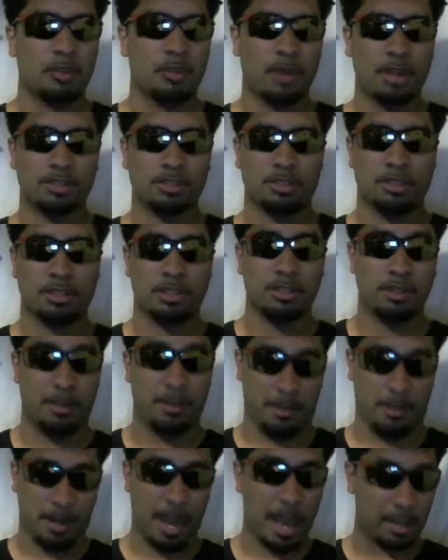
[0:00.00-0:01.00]
Thrasher
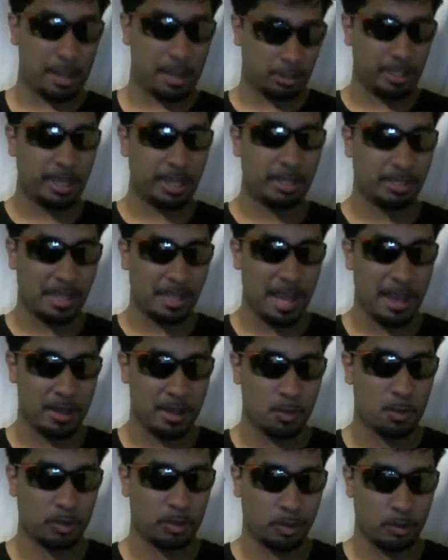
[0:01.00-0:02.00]
can actually
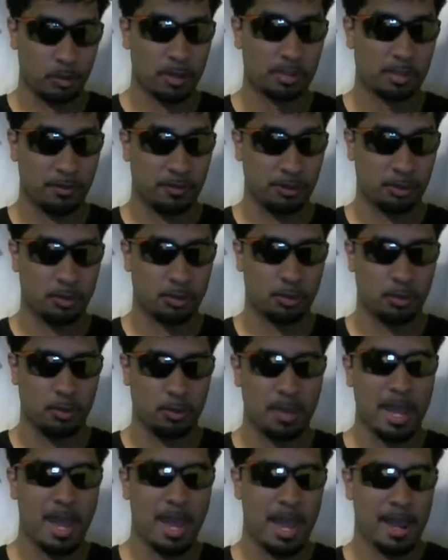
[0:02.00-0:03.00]
attack with the rest of his
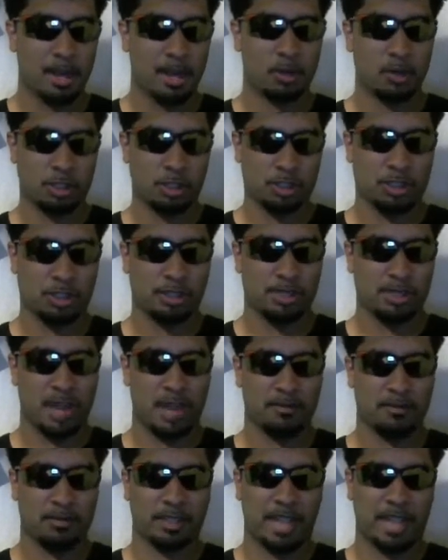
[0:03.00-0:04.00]
crew, and Crusher doesn't
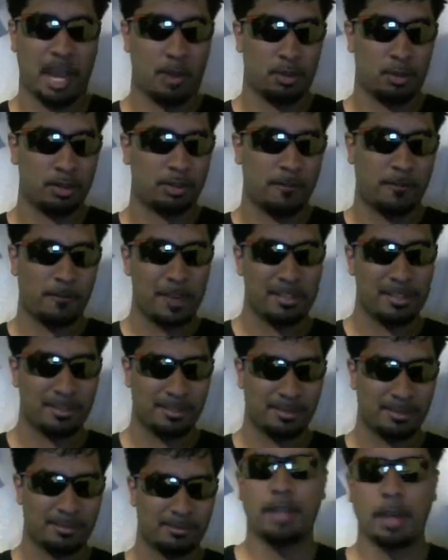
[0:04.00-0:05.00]
have to cower in
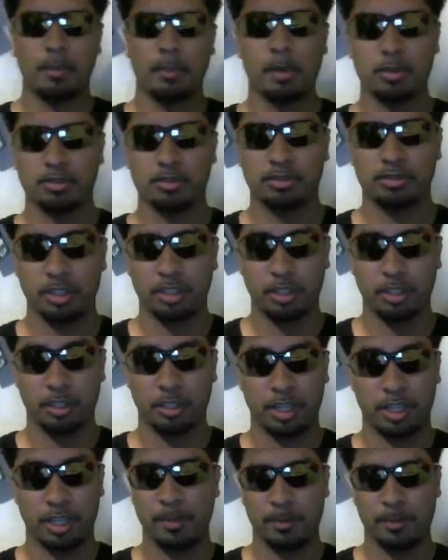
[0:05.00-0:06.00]
defense. Now, mostly, you're
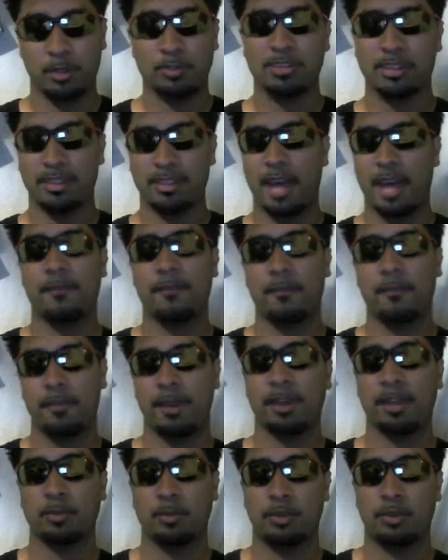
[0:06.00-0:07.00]
going to be using that
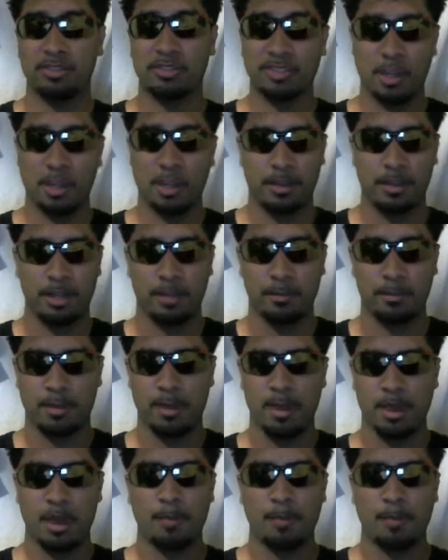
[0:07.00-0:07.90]
effect when you summon him.